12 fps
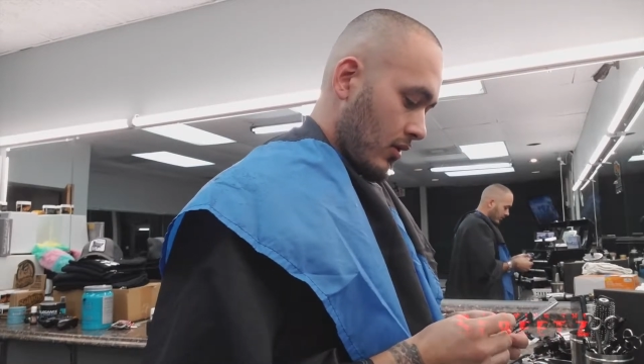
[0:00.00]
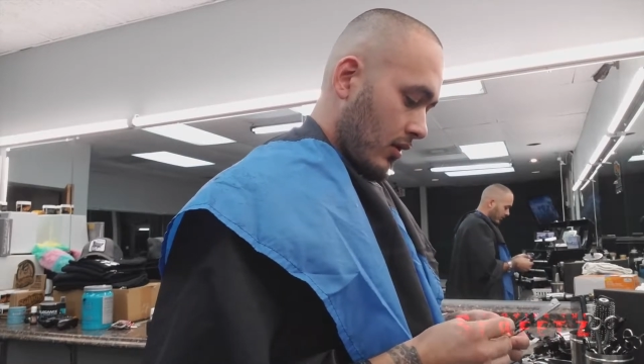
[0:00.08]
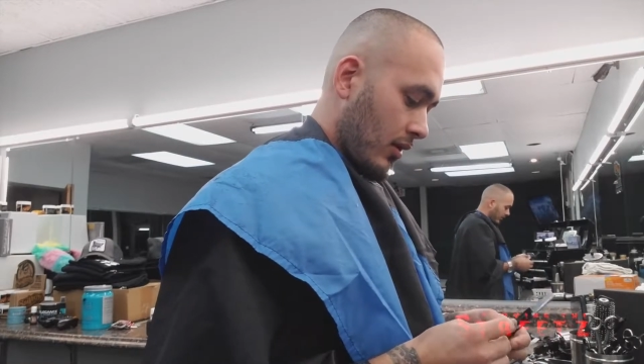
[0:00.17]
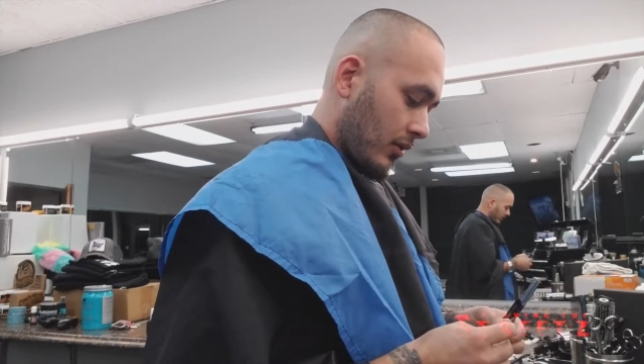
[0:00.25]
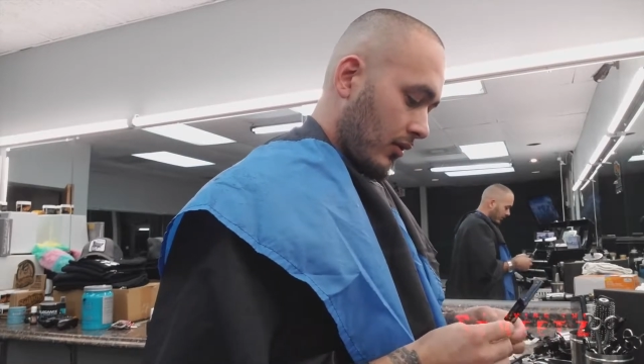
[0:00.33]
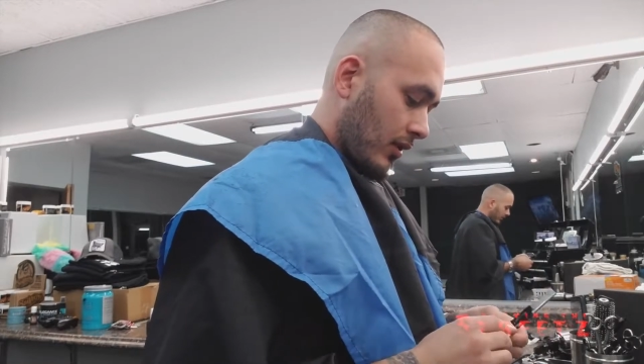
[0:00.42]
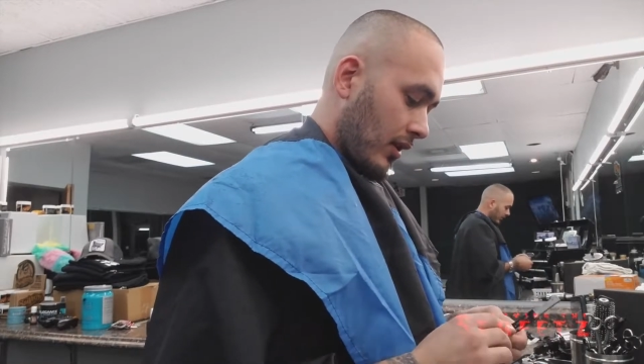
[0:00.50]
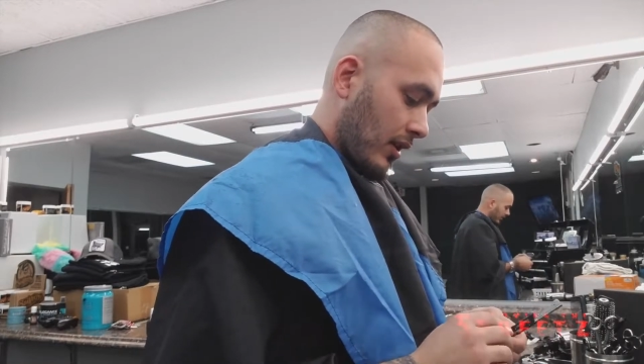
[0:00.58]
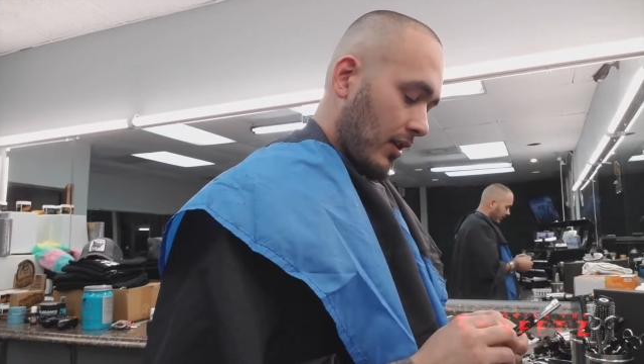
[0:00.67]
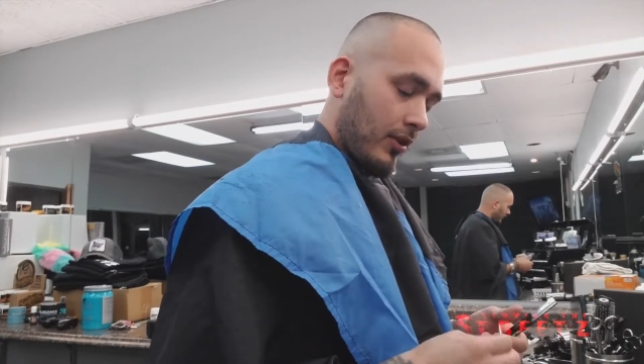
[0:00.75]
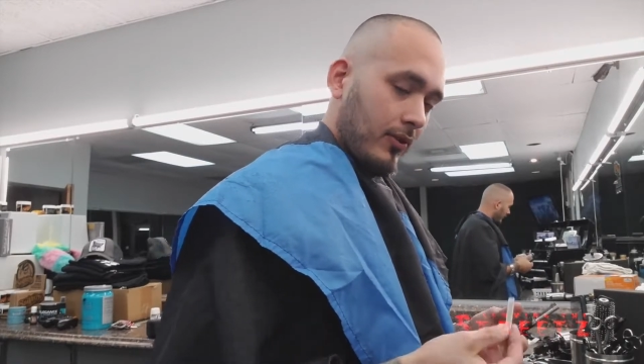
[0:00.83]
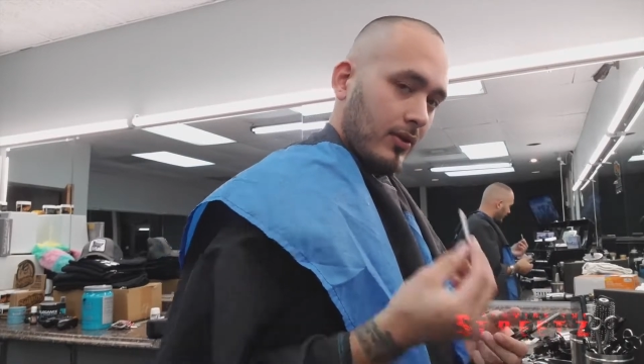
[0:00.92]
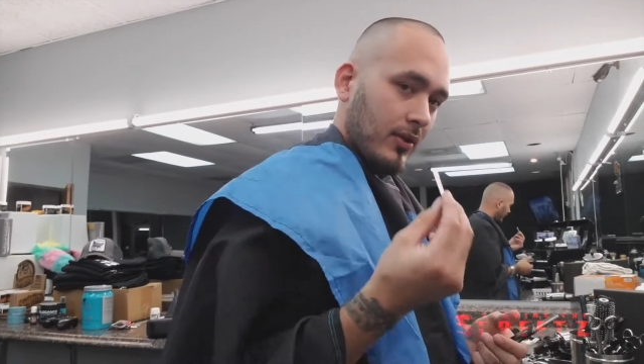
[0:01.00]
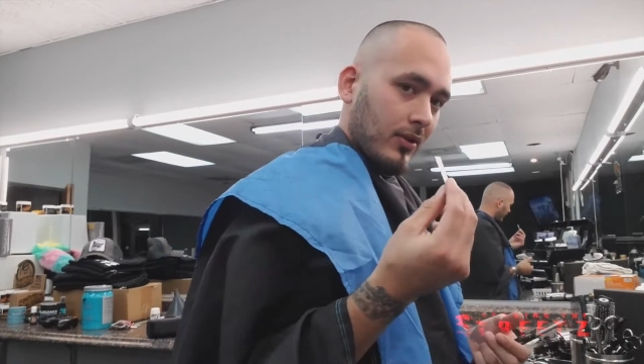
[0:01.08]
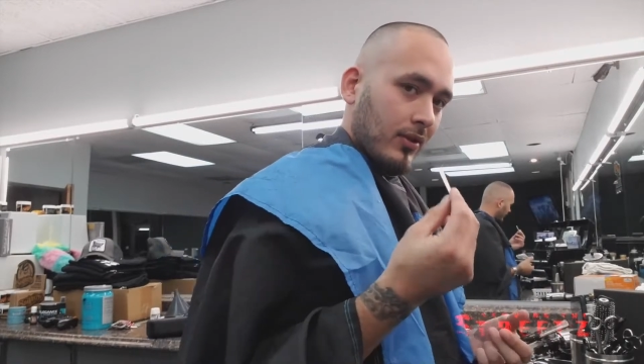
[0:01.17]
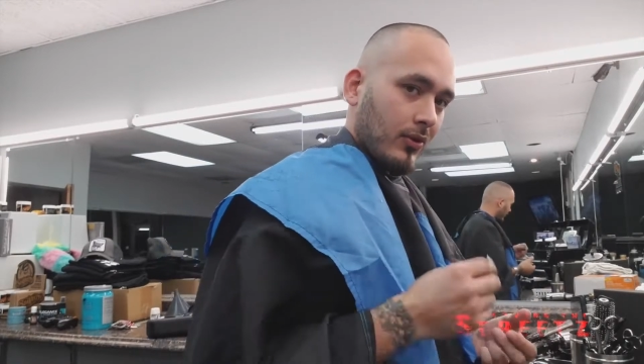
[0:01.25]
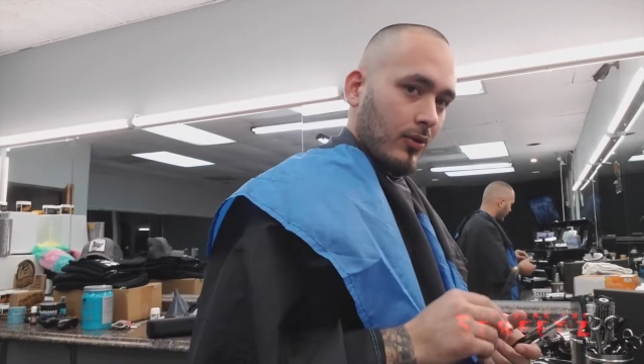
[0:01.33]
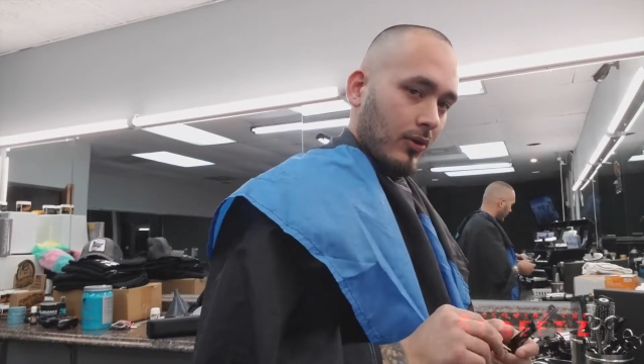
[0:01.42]
Also, I like using
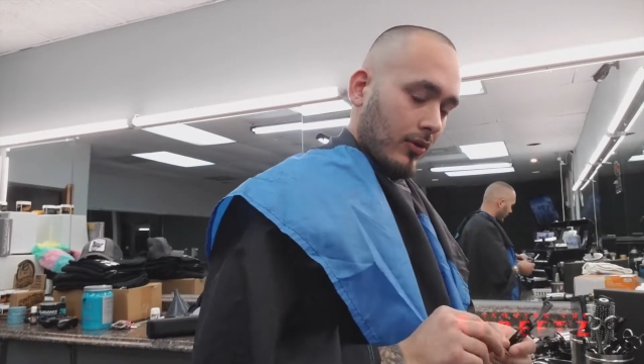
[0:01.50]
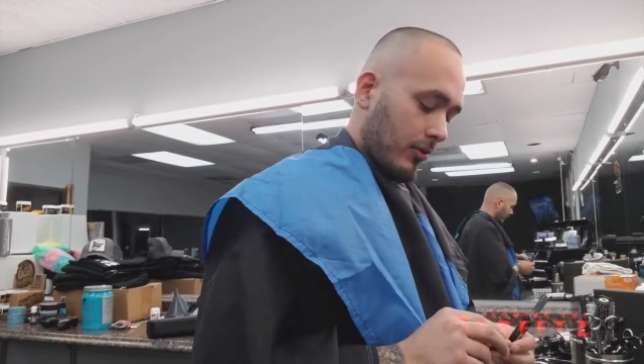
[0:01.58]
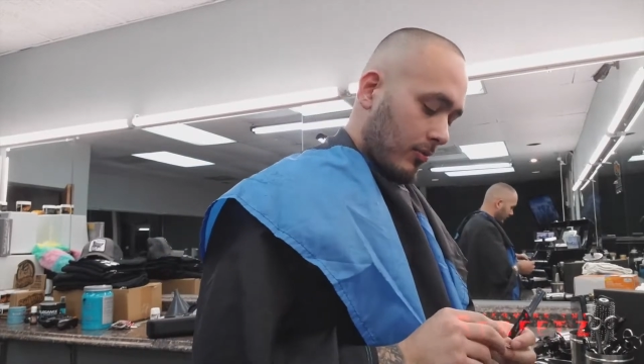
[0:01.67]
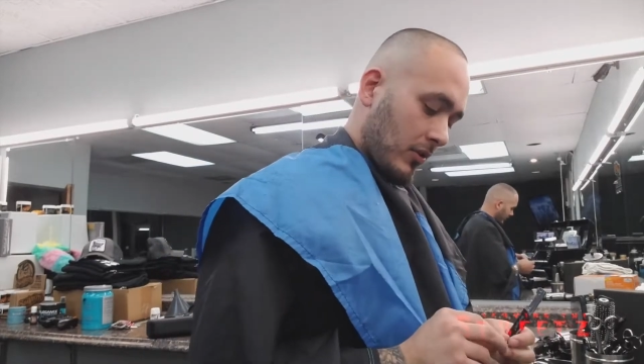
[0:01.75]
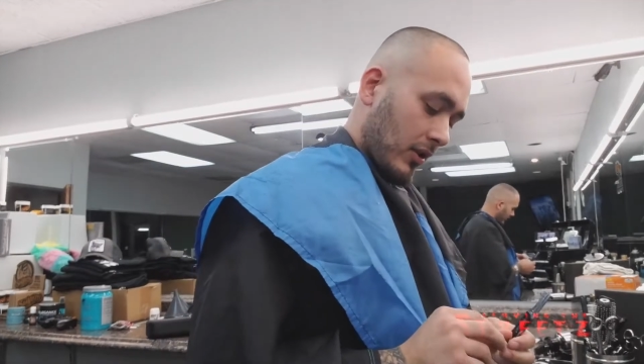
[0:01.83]
the Dorco